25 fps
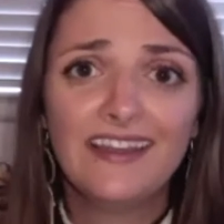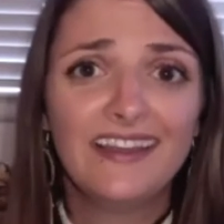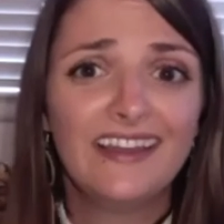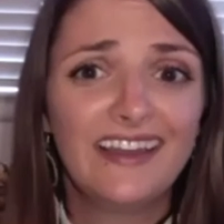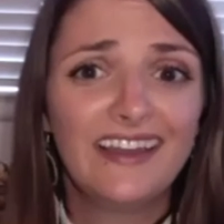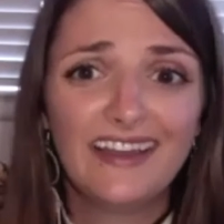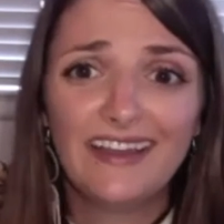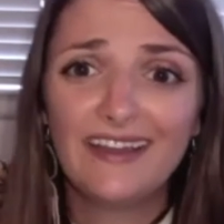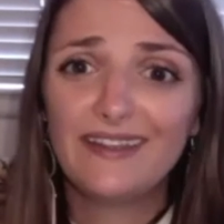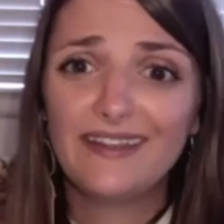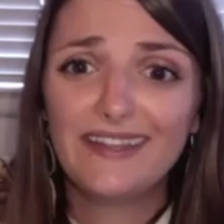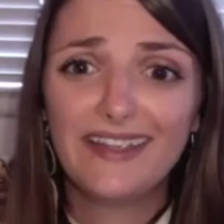
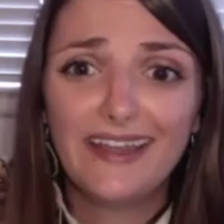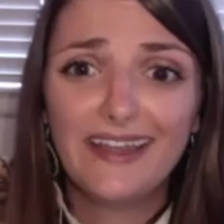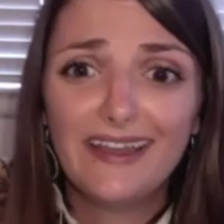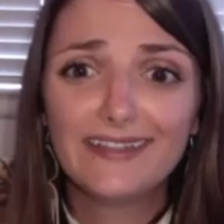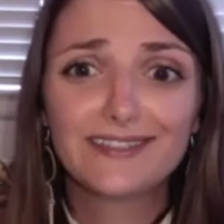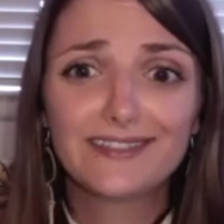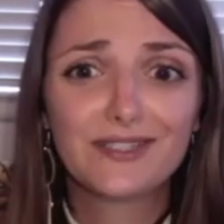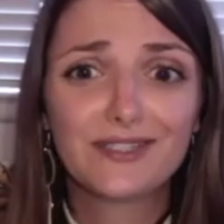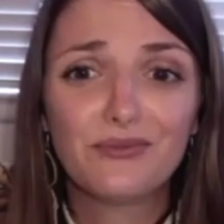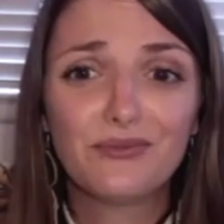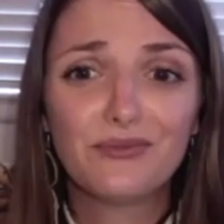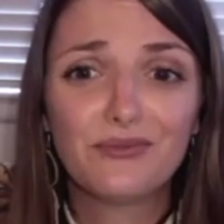
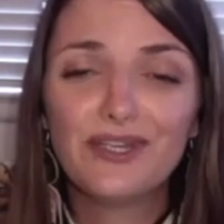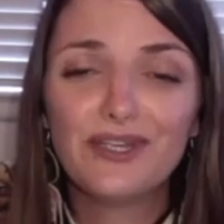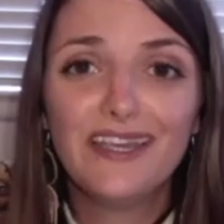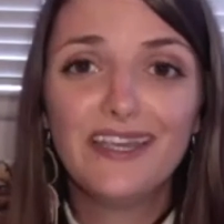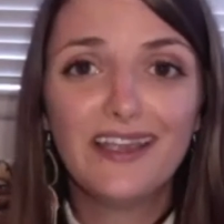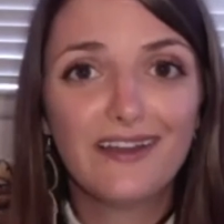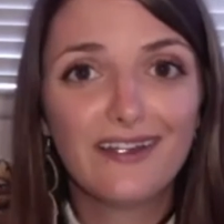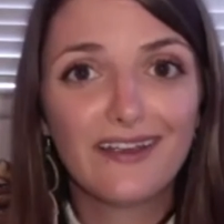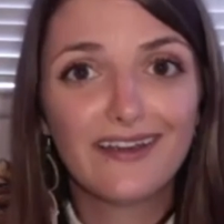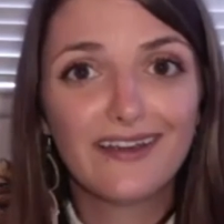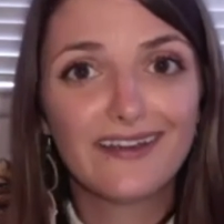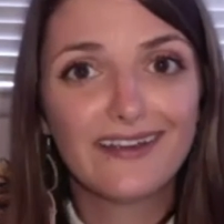And so
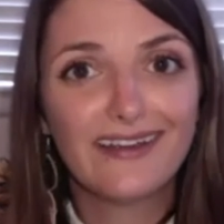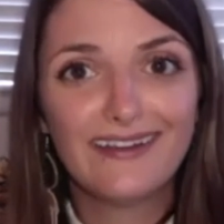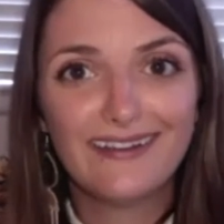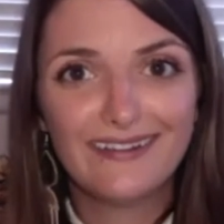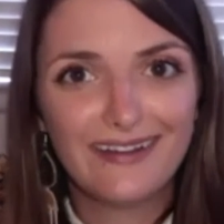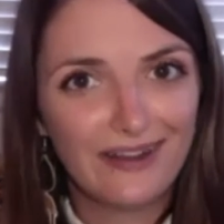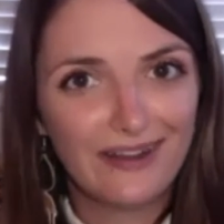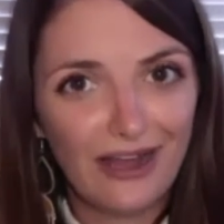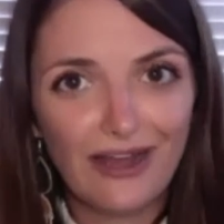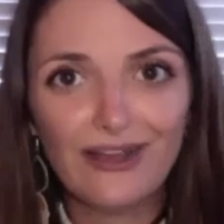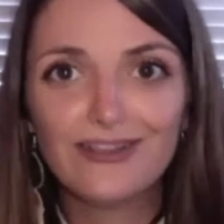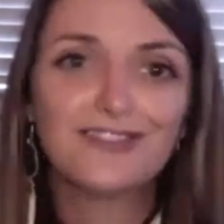we are
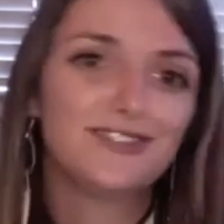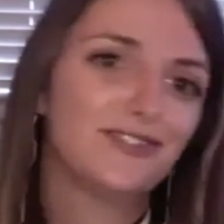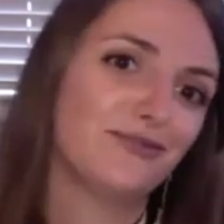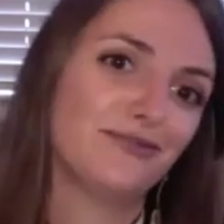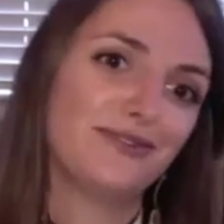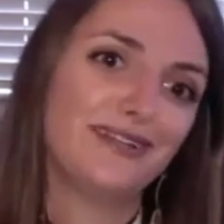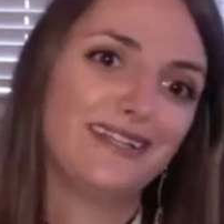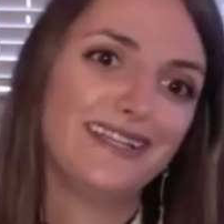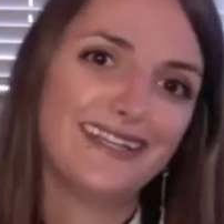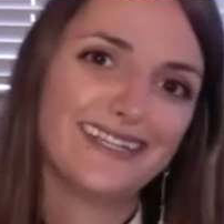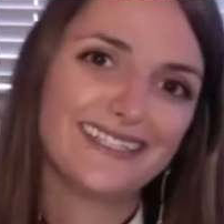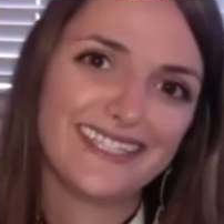also
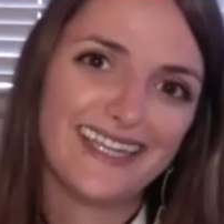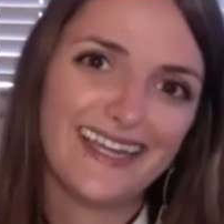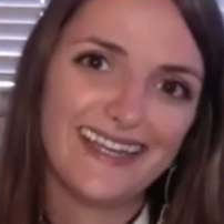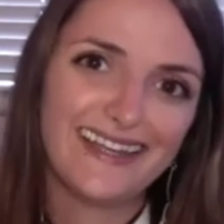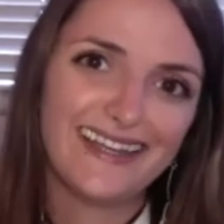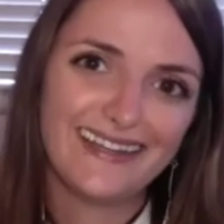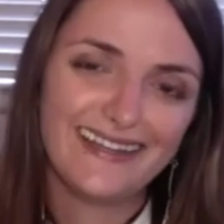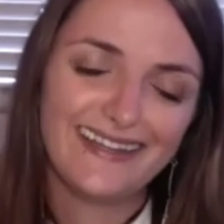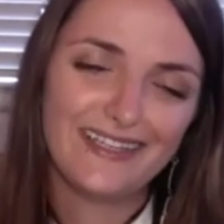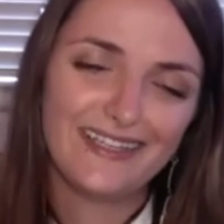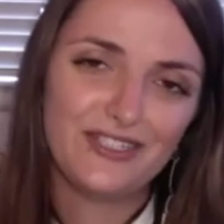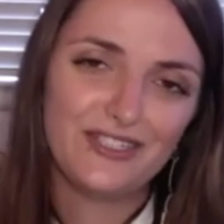really
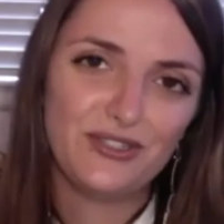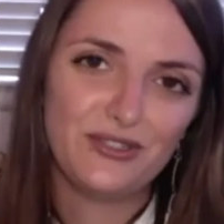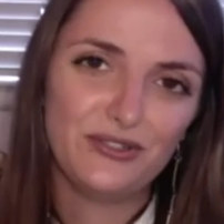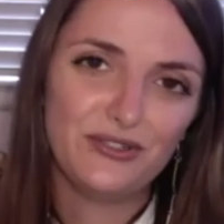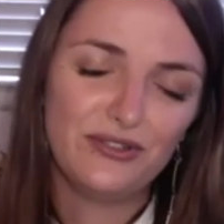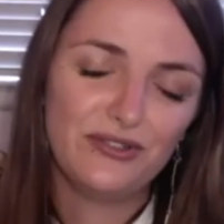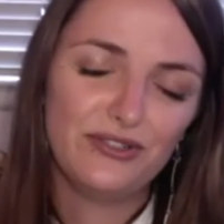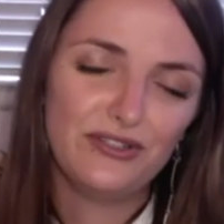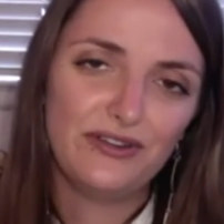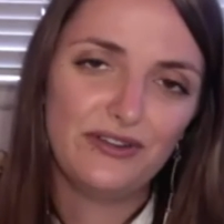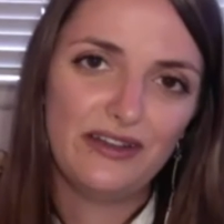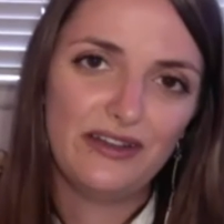excited that
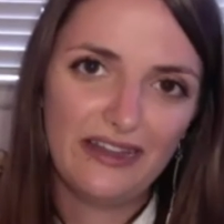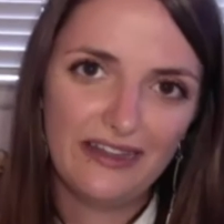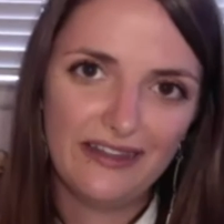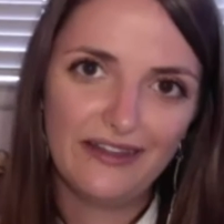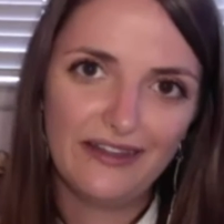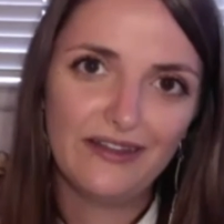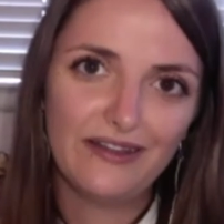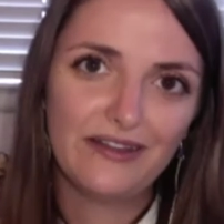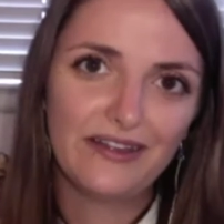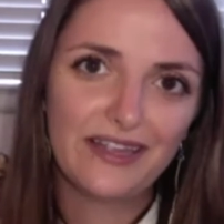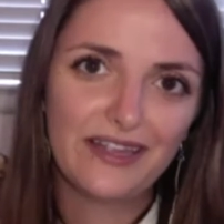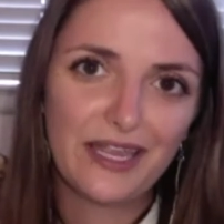you
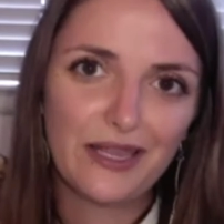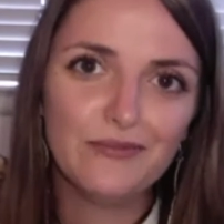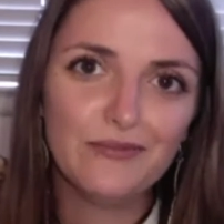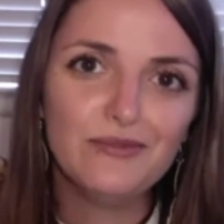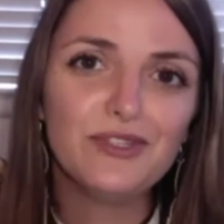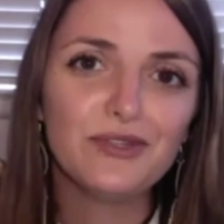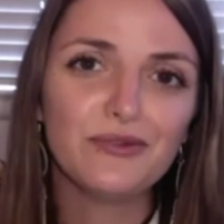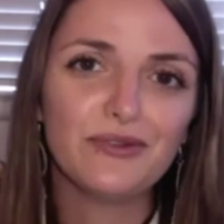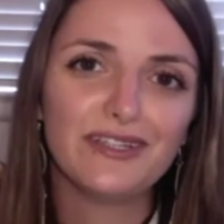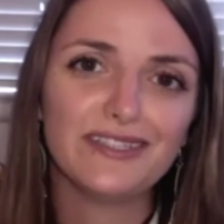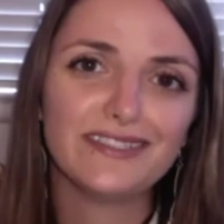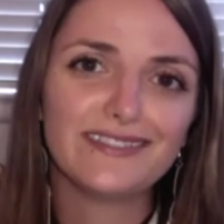came
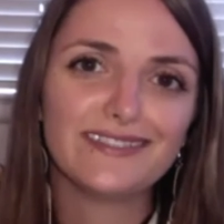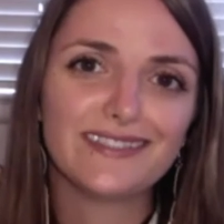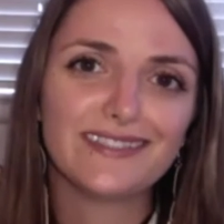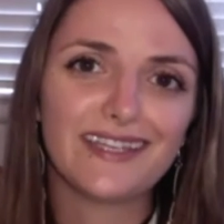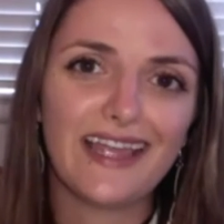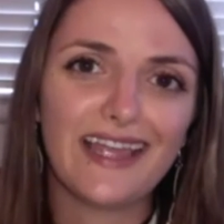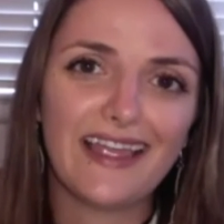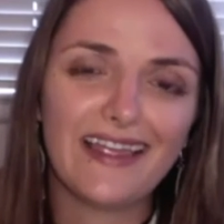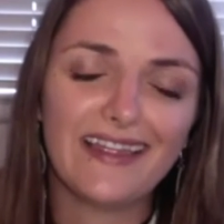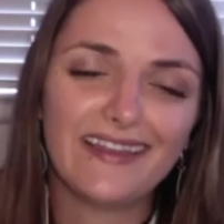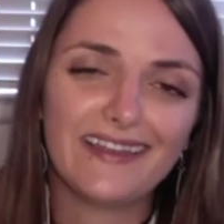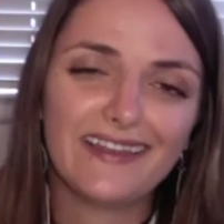to us
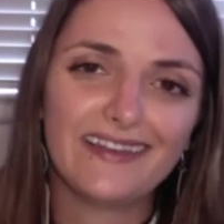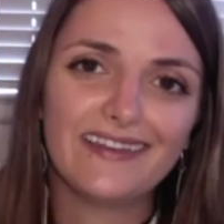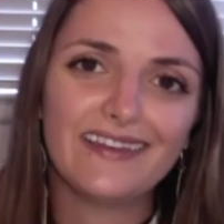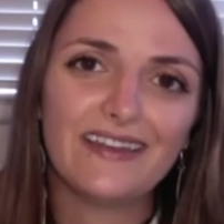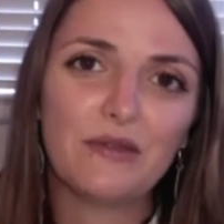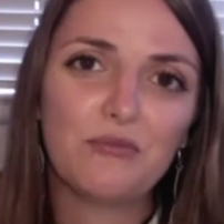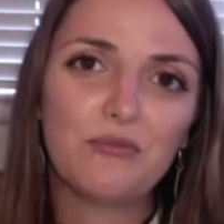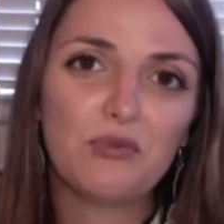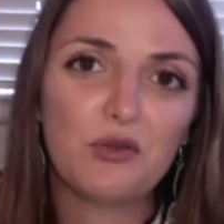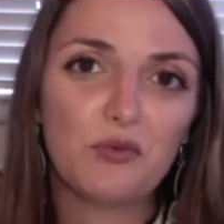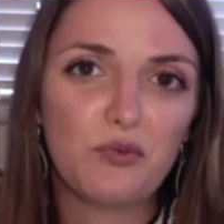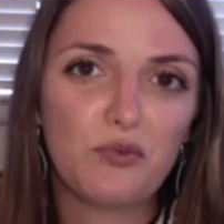and
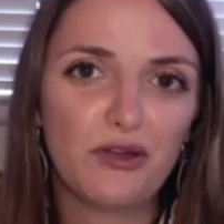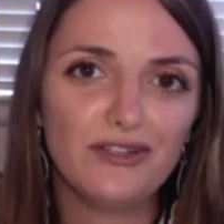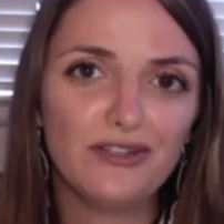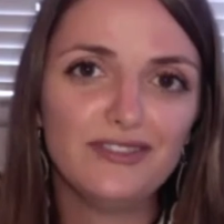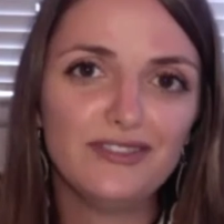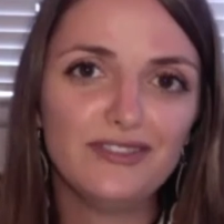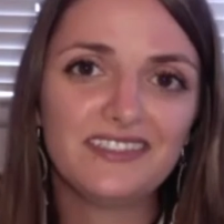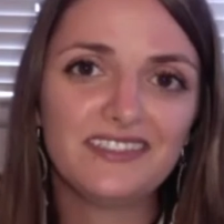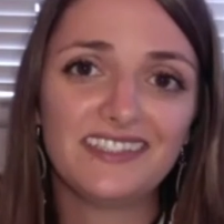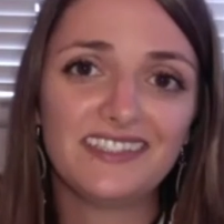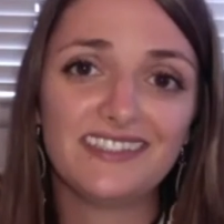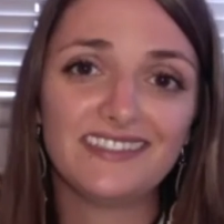
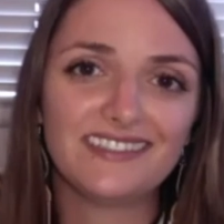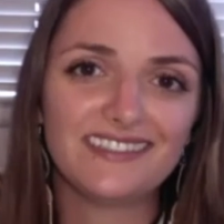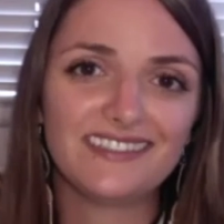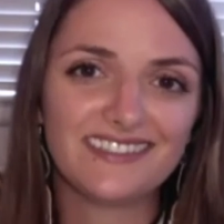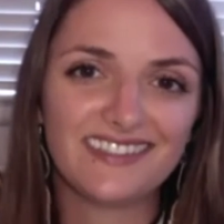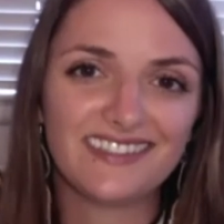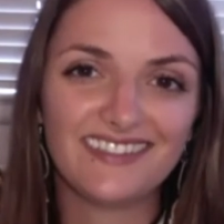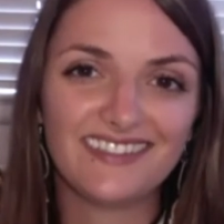proposed this.